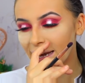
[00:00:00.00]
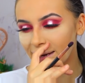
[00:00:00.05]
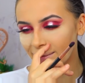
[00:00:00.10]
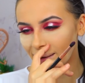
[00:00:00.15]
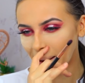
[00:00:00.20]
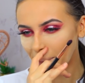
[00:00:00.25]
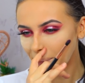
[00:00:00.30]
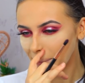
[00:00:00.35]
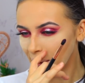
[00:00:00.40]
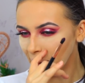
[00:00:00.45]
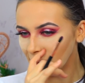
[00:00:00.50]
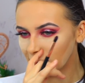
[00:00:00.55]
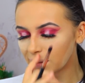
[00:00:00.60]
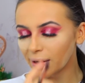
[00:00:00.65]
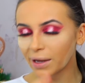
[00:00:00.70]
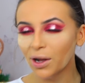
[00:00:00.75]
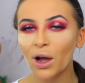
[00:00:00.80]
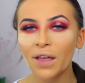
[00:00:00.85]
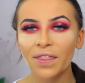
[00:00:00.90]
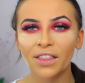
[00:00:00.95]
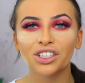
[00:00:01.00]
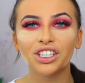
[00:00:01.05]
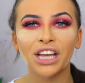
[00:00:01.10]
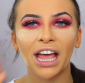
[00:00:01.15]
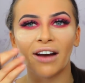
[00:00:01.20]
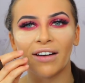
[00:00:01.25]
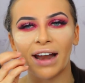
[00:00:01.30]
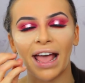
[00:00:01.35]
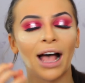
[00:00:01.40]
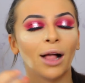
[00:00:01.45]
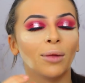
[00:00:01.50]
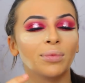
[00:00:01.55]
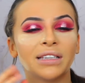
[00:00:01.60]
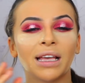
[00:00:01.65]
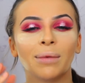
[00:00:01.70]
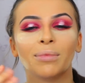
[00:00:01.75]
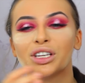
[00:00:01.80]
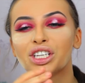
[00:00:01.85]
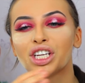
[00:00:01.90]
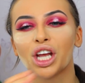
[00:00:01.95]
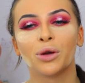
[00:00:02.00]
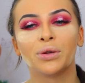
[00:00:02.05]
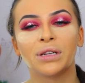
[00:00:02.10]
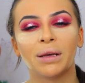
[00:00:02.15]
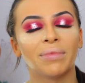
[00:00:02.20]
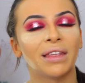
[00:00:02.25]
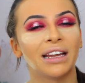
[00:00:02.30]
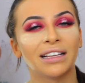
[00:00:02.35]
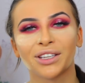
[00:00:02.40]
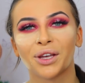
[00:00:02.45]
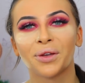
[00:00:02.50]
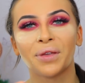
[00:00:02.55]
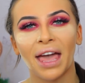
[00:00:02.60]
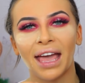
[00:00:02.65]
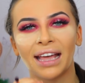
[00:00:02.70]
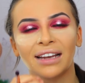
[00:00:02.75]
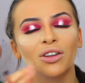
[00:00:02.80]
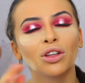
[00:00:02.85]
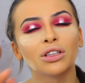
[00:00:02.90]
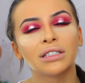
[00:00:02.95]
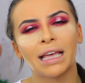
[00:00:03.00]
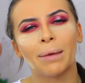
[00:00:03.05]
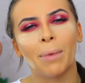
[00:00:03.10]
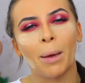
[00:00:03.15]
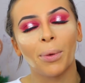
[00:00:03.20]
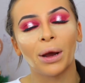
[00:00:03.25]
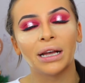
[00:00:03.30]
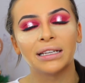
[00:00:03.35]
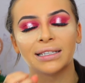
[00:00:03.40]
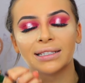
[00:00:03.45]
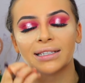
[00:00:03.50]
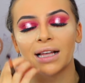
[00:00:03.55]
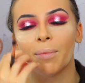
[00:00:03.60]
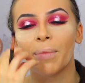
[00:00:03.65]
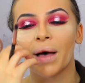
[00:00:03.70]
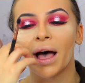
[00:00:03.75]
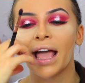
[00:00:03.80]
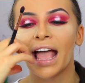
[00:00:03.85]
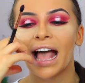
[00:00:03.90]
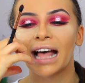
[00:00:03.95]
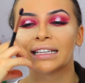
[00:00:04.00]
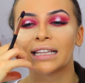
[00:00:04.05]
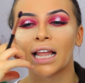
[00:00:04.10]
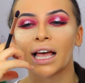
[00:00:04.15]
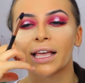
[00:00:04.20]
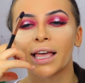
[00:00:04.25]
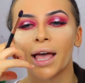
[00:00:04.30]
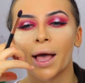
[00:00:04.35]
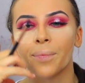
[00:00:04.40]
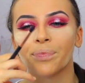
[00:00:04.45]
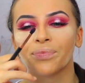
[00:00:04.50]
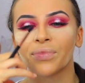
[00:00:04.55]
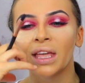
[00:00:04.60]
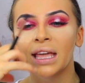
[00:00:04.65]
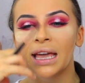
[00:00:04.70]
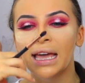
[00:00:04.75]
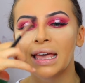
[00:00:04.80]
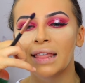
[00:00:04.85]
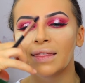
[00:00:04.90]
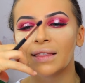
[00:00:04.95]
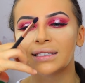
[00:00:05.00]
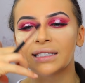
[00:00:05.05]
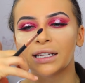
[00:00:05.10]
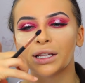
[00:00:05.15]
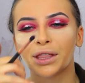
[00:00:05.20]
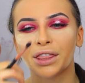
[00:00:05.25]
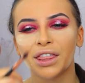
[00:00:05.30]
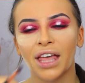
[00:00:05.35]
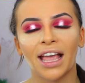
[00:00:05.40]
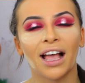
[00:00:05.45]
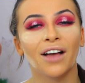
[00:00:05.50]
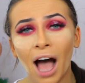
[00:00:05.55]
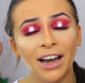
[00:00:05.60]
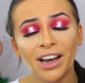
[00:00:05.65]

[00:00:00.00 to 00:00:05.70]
Anyway, so I got in the chair and helped him and showed him that it's okay not to get my braces done, but I had like um this little thing.